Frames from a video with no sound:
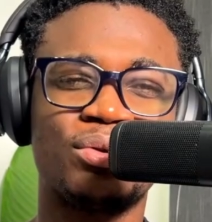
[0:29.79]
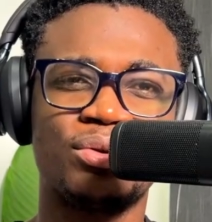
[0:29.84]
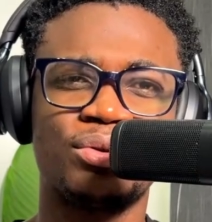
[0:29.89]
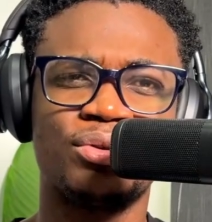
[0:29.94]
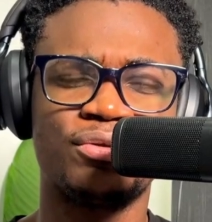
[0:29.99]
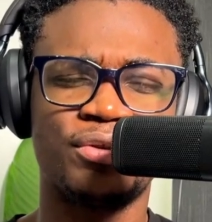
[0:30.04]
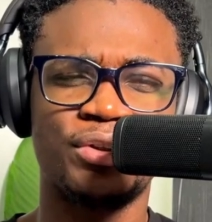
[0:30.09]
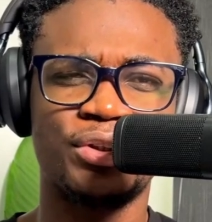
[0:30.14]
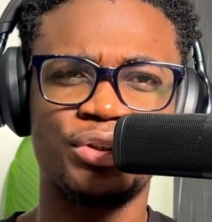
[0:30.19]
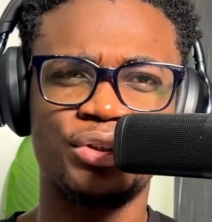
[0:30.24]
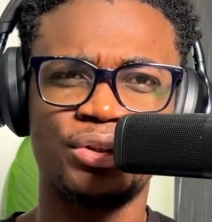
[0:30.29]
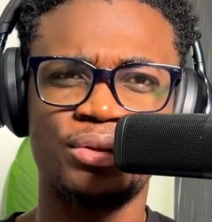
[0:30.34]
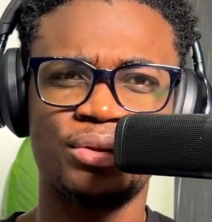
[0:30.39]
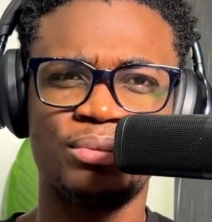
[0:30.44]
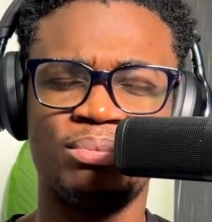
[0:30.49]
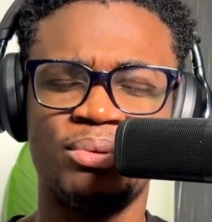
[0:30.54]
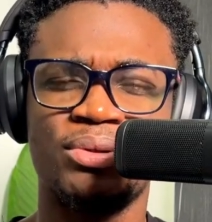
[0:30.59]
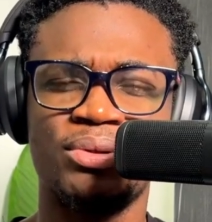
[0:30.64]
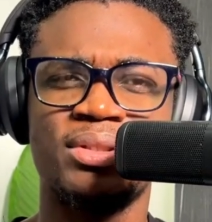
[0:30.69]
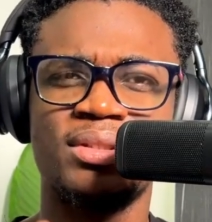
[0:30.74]
controversial,
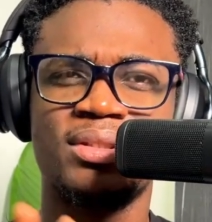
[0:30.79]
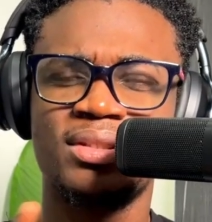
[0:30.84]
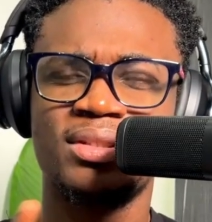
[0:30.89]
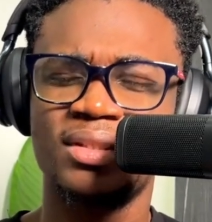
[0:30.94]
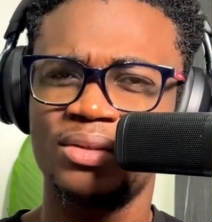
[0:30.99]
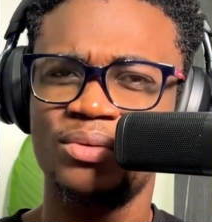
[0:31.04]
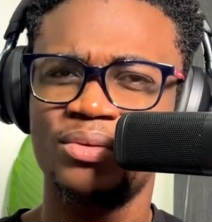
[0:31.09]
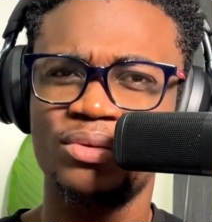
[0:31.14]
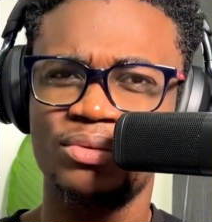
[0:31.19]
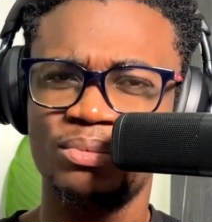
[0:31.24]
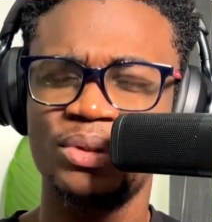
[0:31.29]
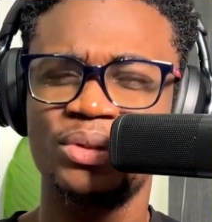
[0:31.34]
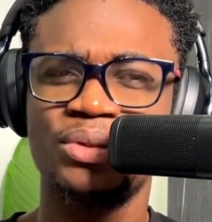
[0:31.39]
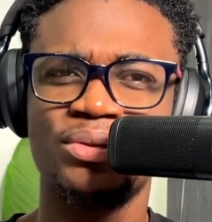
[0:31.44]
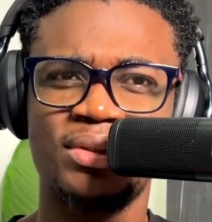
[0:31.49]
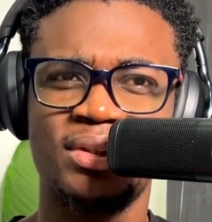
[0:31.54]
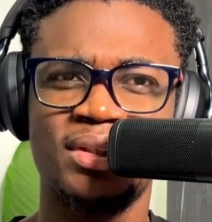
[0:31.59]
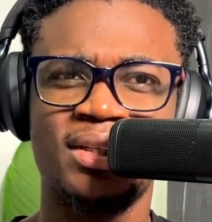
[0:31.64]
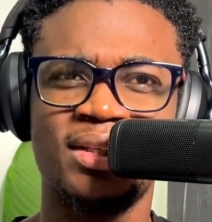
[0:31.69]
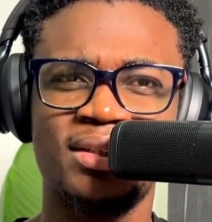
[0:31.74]
but stick with me
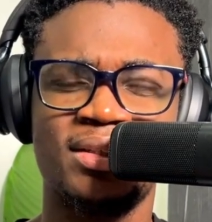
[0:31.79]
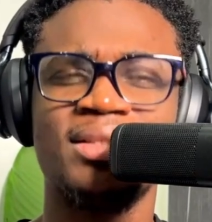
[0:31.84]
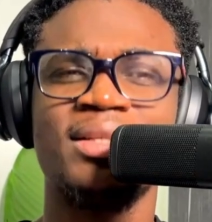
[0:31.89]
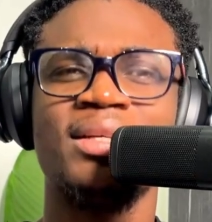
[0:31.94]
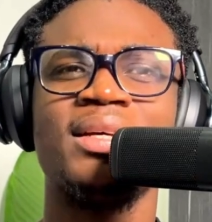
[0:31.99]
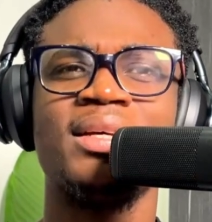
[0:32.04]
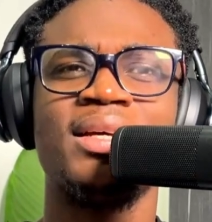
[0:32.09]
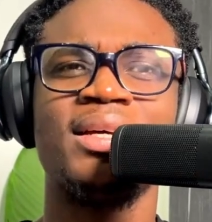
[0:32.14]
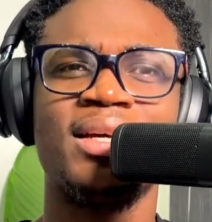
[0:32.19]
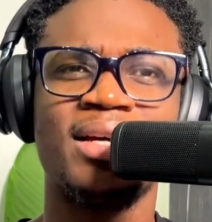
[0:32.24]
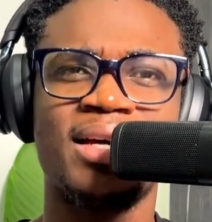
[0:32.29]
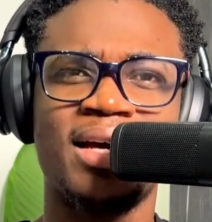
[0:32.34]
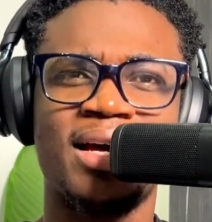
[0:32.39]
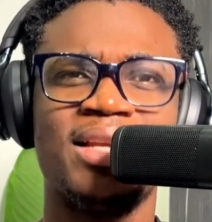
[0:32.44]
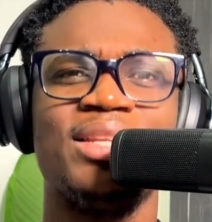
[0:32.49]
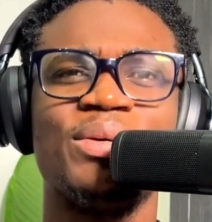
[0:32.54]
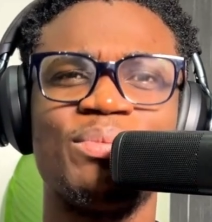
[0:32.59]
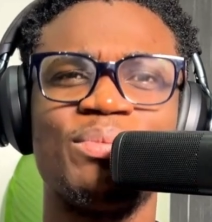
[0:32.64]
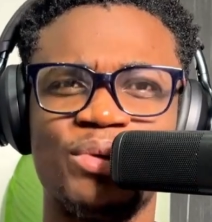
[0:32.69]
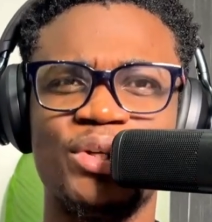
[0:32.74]
to the end
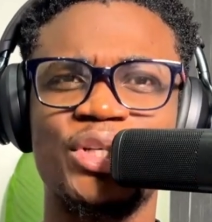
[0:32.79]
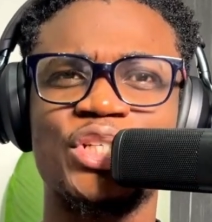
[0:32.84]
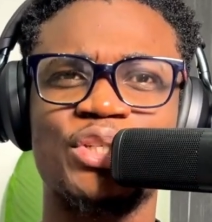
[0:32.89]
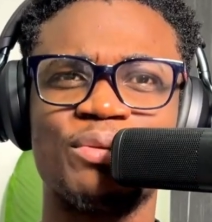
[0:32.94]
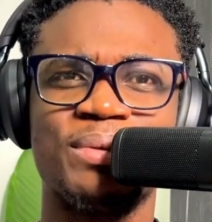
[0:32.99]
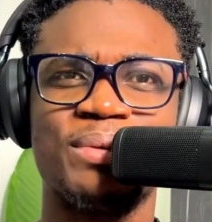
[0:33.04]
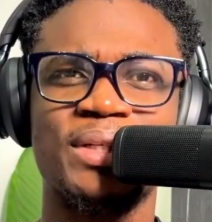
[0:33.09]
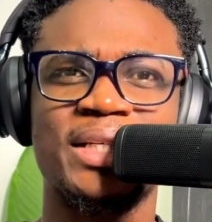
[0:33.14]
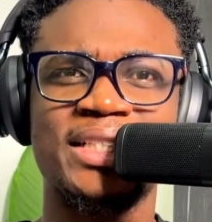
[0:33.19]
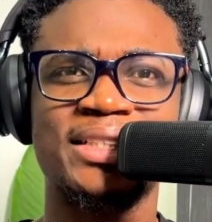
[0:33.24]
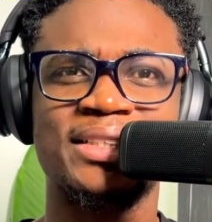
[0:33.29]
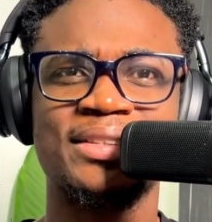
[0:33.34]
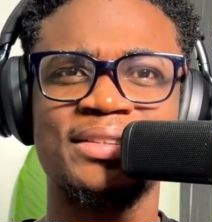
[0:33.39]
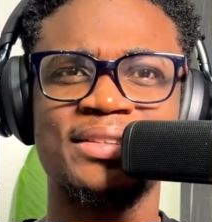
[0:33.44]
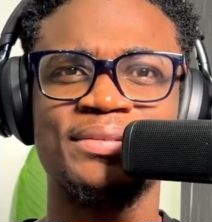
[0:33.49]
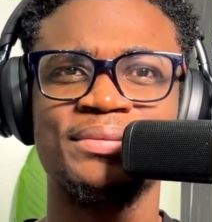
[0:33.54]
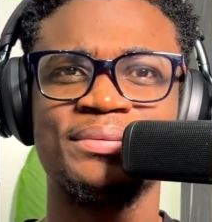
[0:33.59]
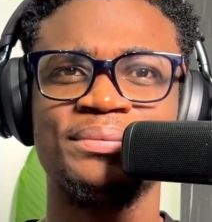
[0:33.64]
and let me explain.